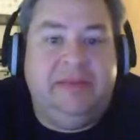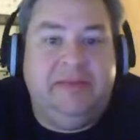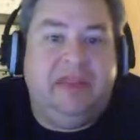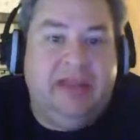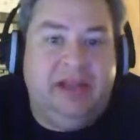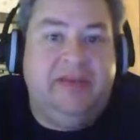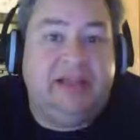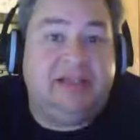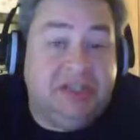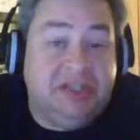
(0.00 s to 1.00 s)
thinking of it
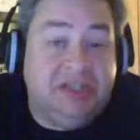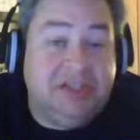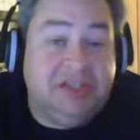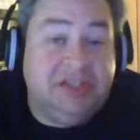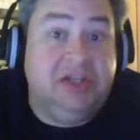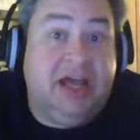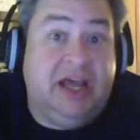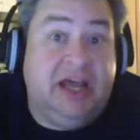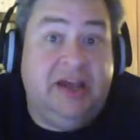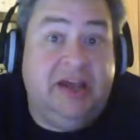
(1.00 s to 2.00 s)
as just a good
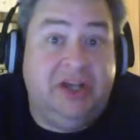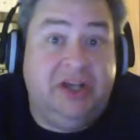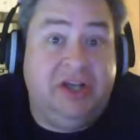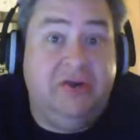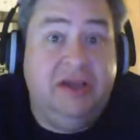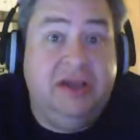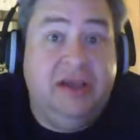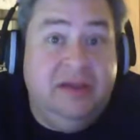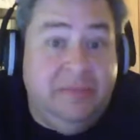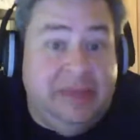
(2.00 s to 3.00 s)
sci-fi show,
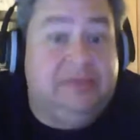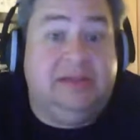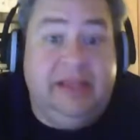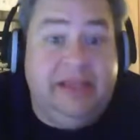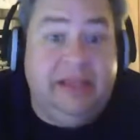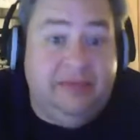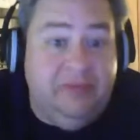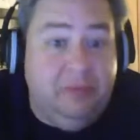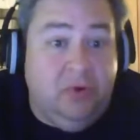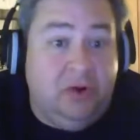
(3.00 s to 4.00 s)
makes me like it
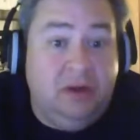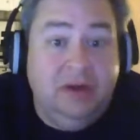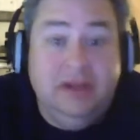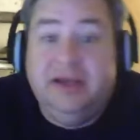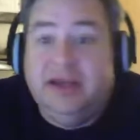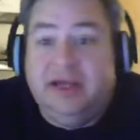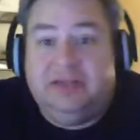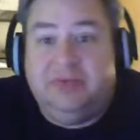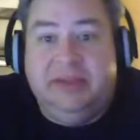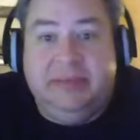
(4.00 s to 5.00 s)
even more. It's
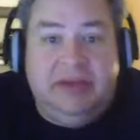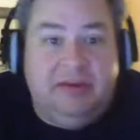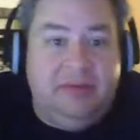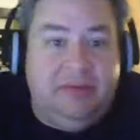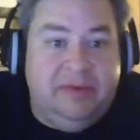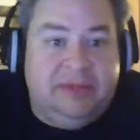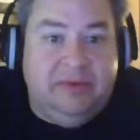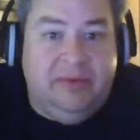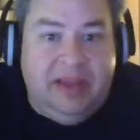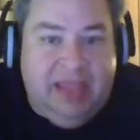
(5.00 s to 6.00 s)
really been
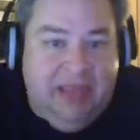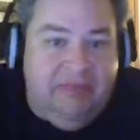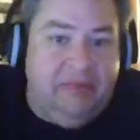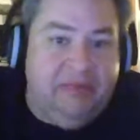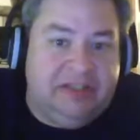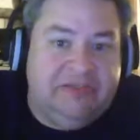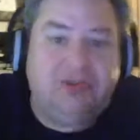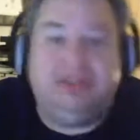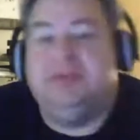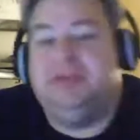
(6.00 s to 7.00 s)
this first
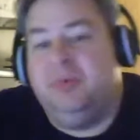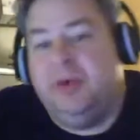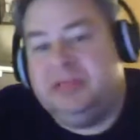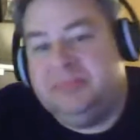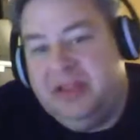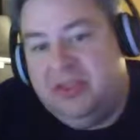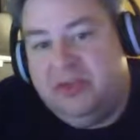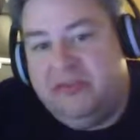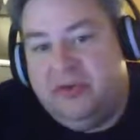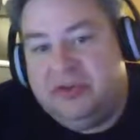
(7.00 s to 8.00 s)
episode where it's been through the
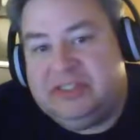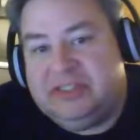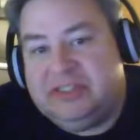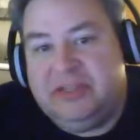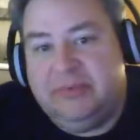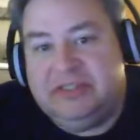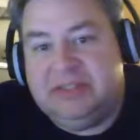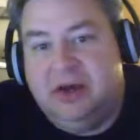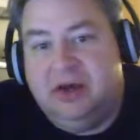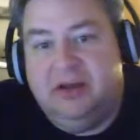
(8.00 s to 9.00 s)
first 6 that we
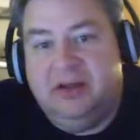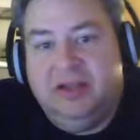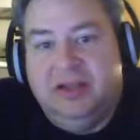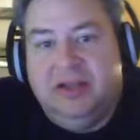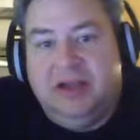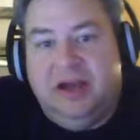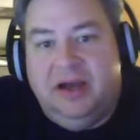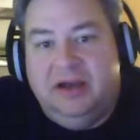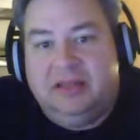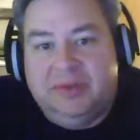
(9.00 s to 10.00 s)
saw.
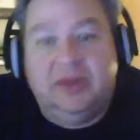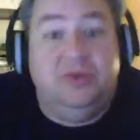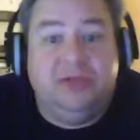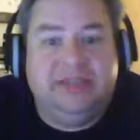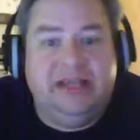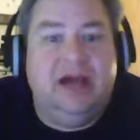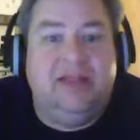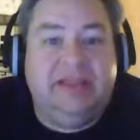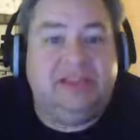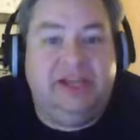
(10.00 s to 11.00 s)
It's been cool seeing how that's
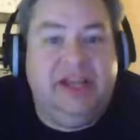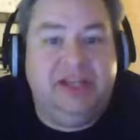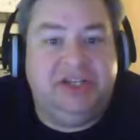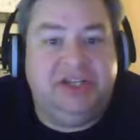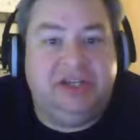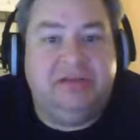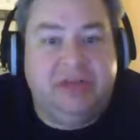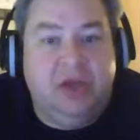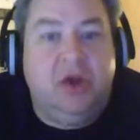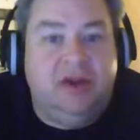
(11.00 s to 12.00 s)
changed and go
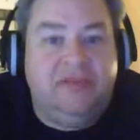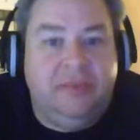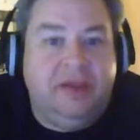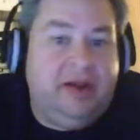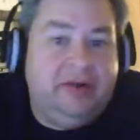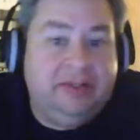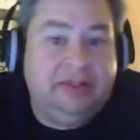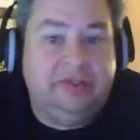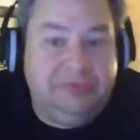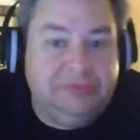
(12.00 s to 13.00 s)
on from there.
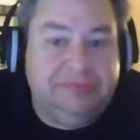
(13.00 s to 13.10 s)
So